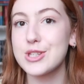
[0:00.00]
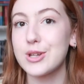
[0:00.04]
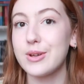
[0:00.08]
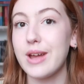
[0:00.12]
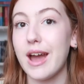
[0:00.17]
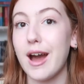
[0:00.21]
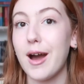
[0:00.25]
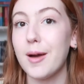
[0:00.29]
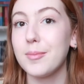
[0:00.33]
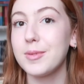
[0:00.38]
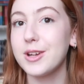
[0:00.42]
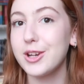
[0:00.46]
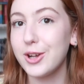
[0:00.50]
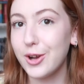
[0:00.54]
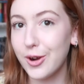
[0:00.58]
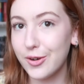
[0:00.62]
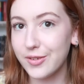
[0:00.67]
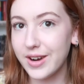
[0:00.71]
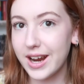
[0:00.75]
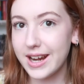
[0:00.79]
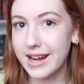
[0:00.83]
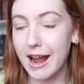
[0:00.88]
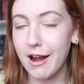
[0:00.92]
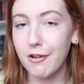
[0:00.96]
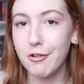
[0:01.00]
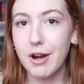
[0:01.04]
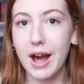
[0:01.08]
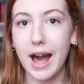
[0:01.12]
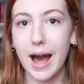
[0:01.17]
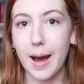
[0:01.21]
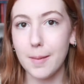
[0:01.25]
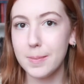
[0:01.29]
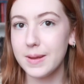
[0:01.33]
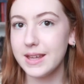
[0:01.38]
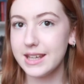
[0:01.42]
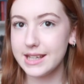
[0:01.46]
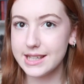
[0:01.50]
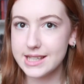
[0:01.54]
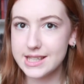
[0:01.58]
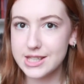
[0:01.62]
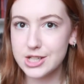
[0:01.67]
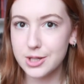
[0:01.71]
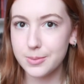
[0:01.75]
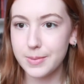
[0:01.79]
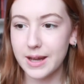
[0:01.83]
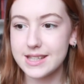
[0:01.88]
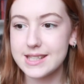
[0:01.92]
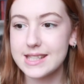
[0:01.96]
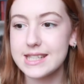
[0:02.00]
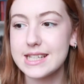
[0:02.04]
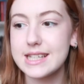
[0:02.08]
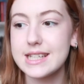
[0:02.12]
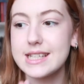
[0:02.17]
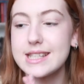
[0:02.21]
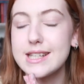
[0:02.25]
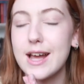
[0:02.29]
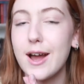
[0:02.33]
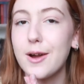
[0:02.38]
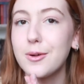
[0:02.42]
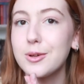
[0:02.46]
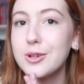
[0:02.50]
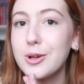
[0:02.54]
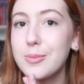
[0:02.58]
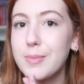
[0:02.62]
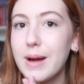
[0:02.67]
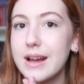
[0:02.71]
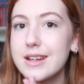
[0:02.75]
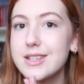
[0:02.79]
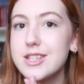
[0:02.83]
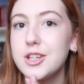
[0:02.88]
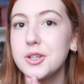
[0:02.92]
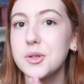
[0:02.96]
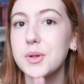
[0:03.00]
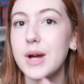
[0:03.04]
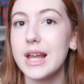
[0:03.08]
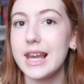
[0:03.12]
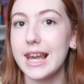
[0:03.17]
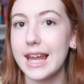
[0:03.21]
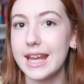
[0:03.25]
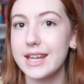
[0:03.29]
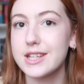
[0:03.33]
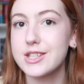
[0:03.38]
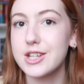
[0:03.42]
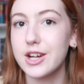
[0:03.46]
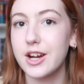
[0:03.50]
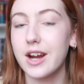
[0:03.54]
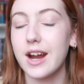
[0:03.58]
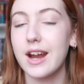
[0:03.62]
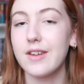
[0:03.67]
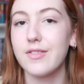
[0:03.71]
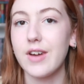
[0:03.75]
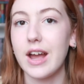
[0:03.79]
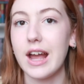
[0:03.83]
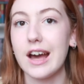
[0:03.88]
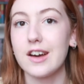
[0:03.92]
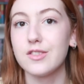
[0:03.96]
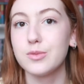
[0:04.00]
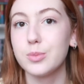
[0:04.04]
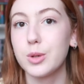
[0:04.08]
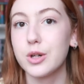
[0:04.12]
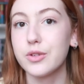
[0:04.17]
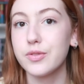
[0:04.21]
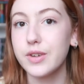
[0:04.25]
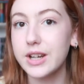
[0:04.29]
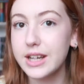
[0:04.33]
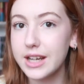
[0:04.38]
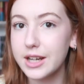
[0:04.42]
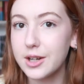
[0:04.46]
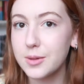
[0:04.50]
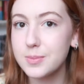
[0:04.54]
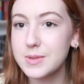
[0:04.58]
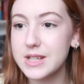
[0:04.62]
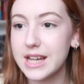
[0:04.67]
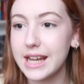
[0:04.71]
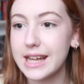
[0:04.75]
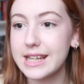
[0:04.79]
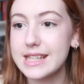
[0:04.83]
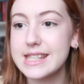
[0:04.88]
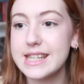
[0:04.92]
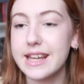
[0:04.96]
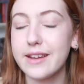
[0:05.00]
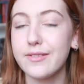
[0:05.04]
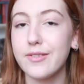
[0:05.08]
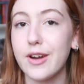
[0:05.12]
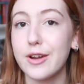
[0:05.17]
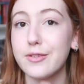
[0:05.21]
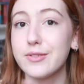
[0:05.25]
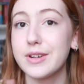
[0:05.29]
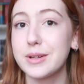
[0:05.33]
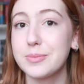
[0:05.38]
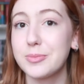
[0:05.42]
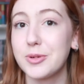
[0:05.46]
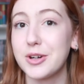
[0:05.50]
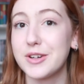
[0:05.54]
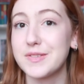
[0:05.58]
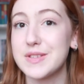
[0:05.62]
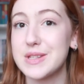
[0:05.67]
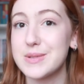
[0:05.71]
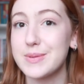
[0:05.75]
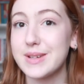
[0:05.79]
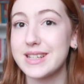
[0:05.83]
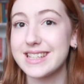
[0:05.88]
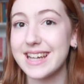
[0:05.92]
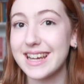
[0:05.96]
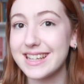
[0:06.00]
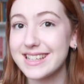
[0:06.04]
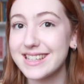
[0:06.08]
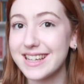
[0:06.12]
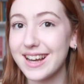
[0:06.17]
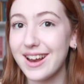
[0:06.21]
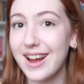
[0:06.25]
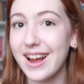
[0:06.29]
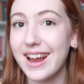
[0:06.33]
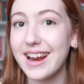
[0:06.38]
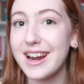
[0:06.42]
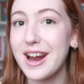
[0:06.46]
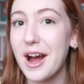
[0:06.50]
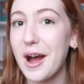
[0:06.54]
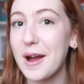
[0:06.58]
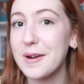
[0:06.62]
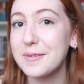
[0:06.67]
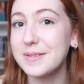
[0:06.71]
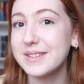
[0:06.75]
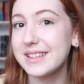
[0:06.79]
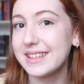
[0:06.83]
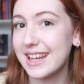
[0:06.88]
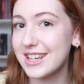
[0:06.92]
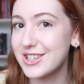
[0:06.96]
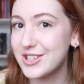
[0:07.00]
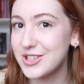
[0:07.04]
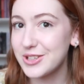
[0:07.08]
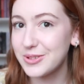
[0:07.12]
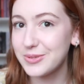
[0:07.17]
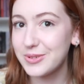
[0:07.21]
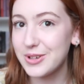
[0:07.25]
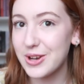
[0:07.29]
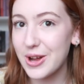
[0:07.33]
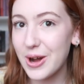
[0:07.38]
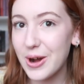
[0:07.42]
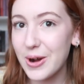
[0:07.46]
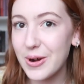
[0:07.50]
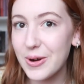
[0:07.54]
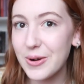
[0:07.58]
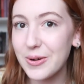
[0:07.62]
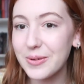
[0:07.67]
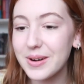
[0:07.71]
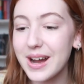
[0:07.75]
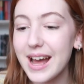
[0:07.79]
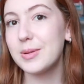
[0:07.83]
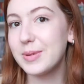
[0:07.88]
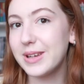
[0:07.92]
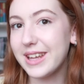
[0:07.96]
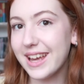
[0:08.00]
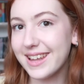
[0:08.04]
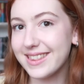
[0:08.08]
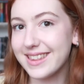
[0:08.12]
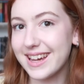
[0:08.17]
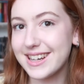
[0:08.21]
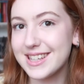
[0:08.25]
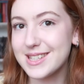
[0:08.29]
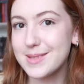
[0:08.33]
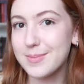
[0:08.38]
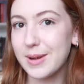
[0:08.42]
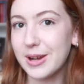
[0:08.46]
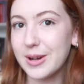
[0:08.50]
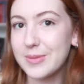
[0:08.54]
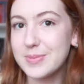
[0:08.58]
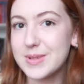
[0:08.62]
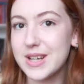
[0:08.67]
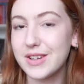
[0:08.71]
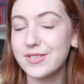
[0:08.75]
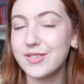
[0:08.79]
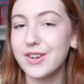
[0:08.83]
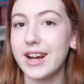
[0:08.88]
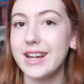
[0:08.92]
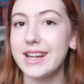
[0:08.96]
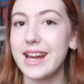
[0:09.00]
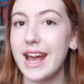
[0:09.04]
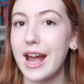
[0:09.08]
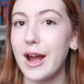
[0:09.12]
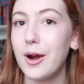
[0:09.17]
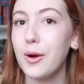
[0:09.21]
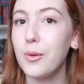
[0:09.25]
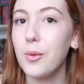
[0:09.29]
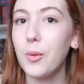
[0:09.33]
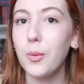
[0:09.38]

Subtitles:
So yeah, I'm gonna go right now. Happy Easter, besties. I will come back to you later if I have more reading updates. If I read more of Sweet Dandelion, I will let you know. But yeah, that is my update for right now.